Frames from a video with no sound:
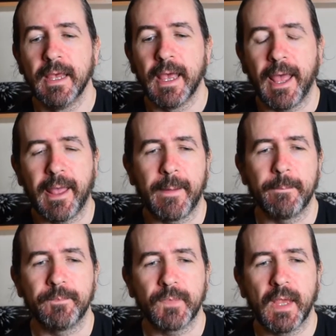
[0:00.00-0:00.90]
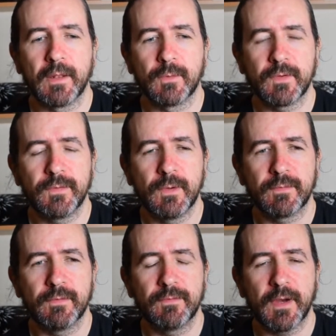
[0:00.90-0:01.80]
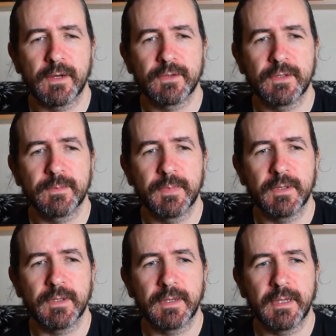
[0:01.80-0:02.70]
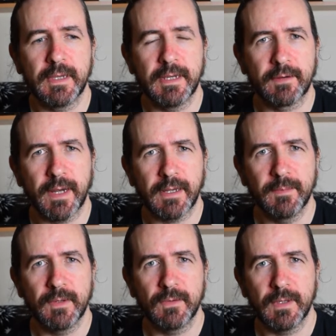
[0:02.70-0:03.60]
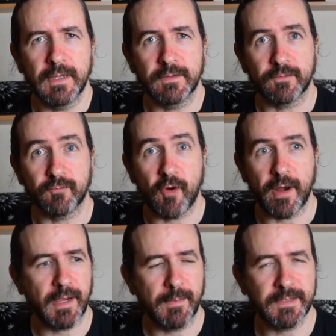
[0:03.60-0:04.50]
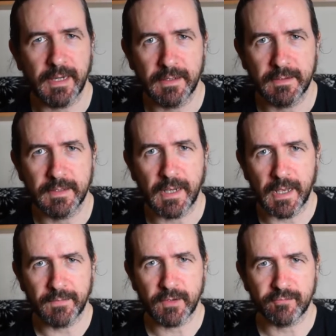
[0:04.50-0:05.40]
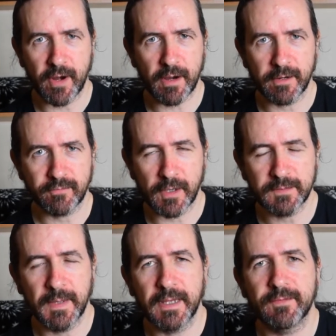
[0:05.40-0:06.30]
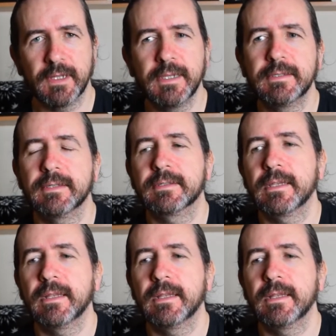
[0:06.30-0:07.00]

Um, there was a few different versions, but he directed me to these where he kept saying, I have the rare Rosman releases.